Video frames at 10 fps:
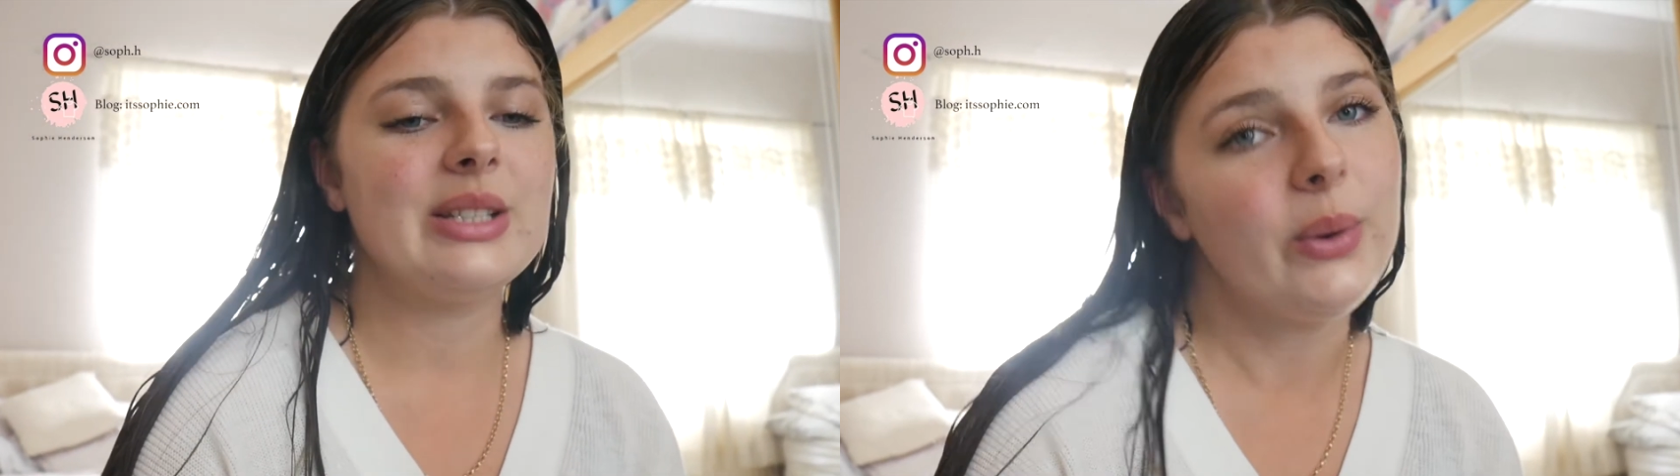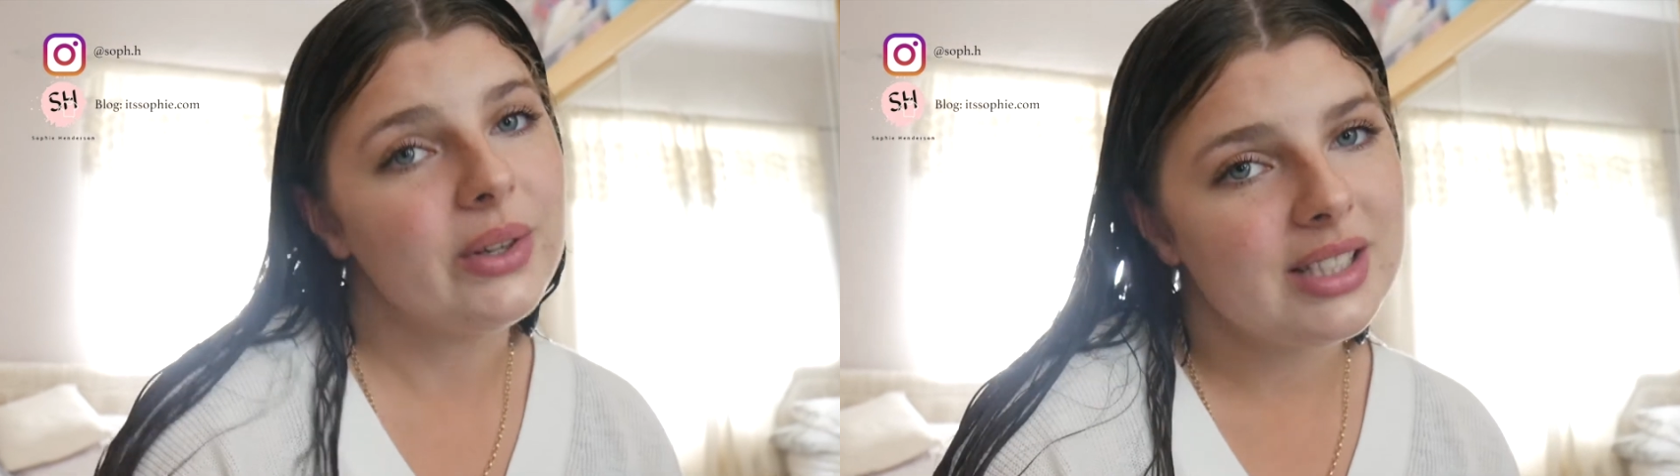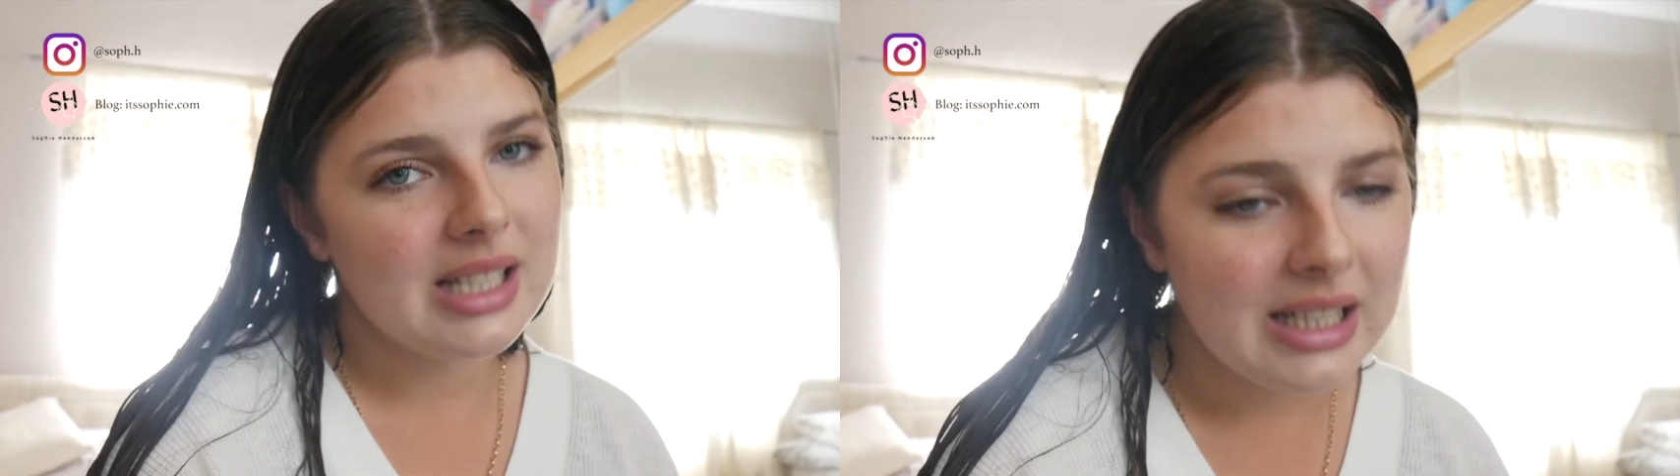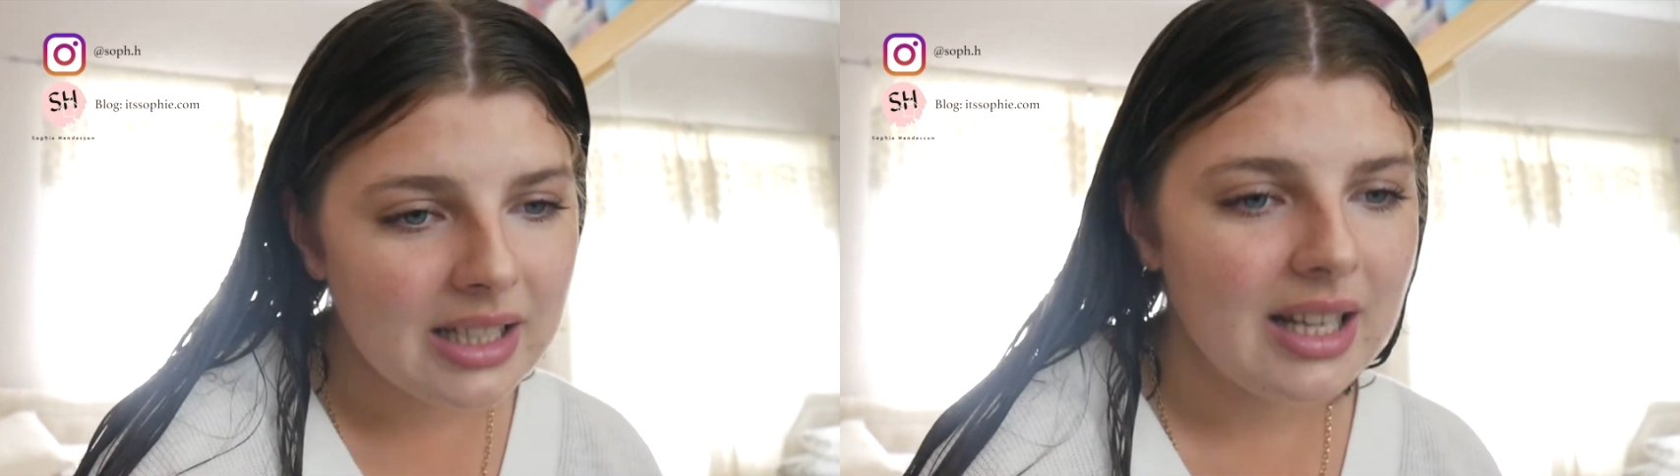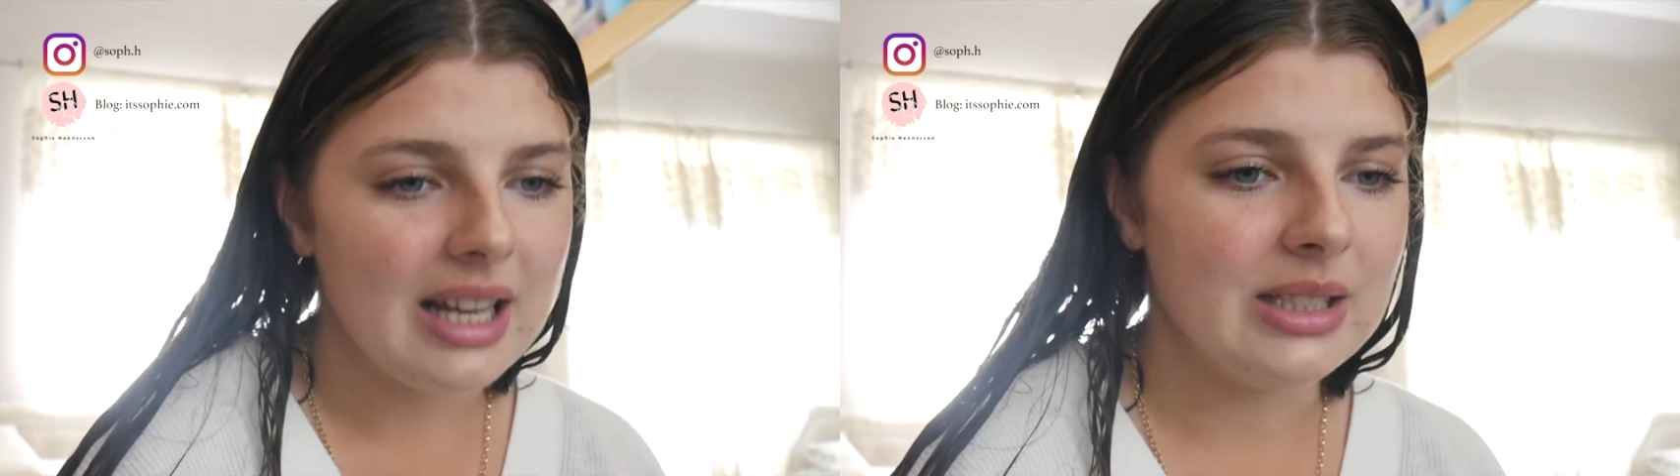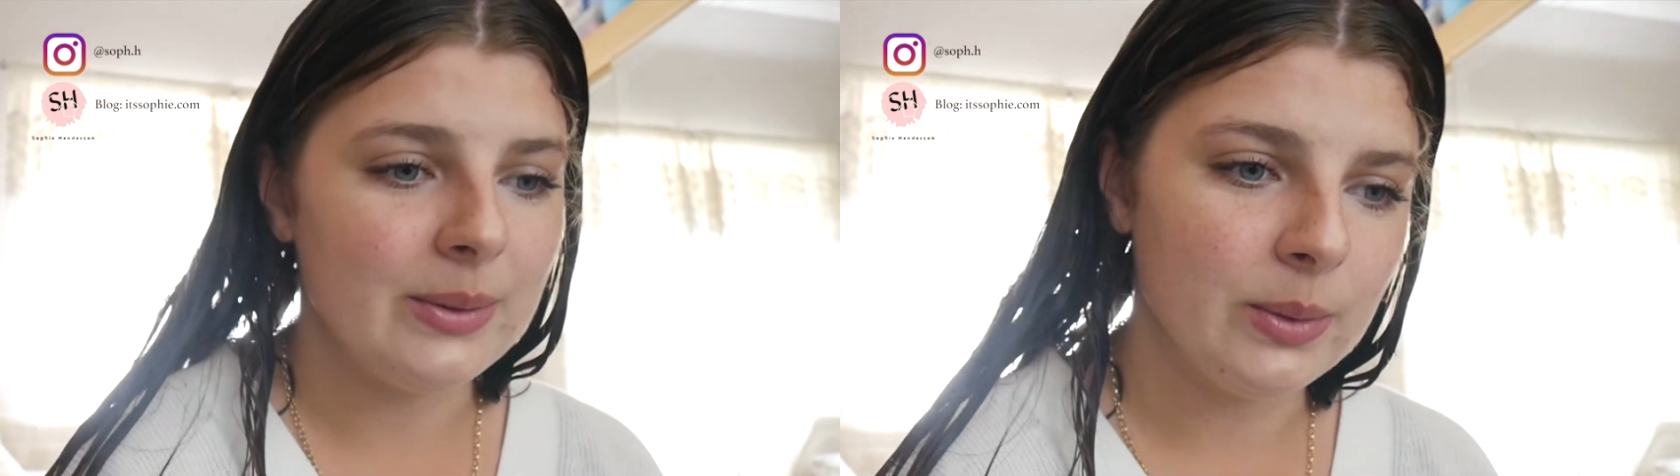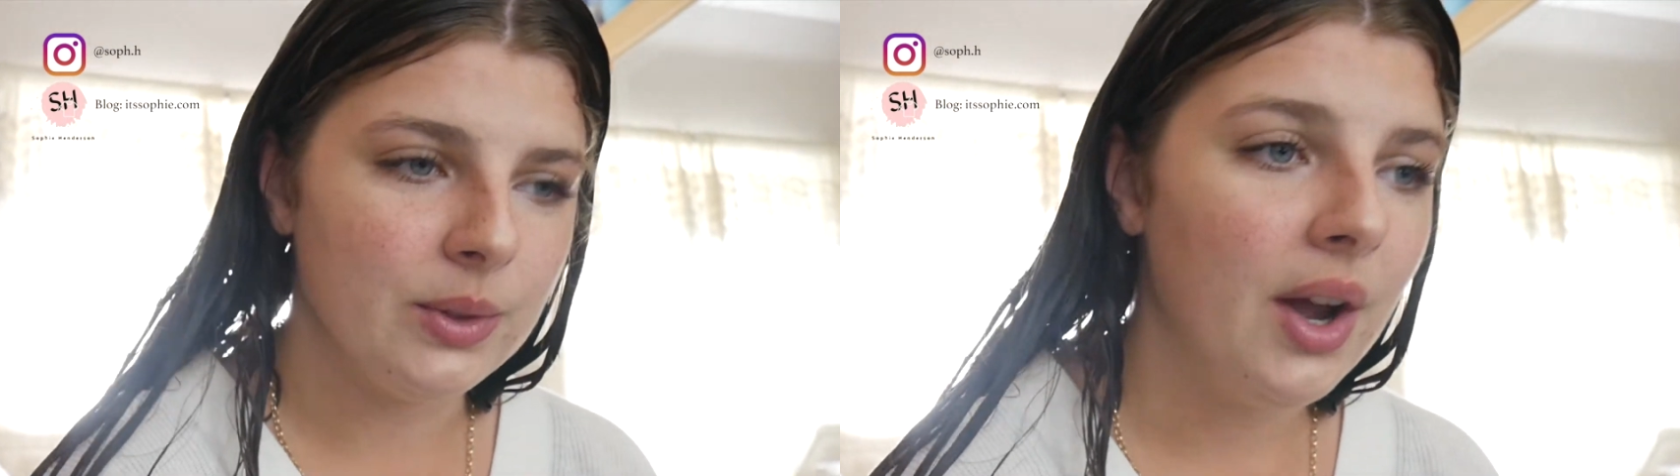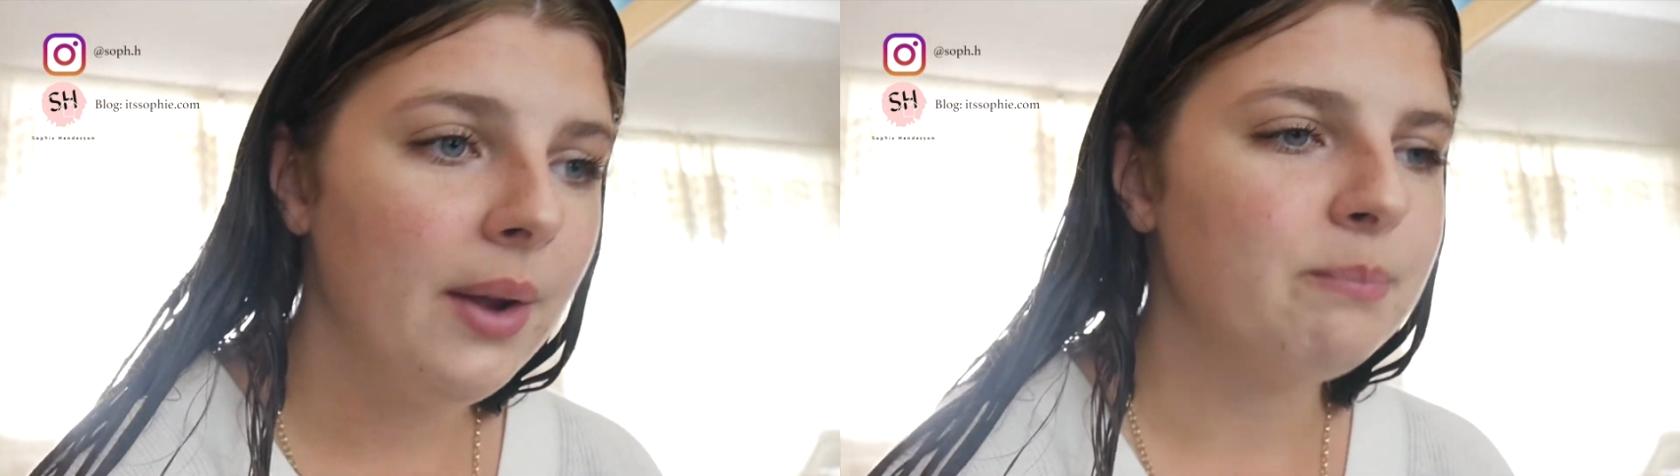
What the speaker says: quarantine, as you all know.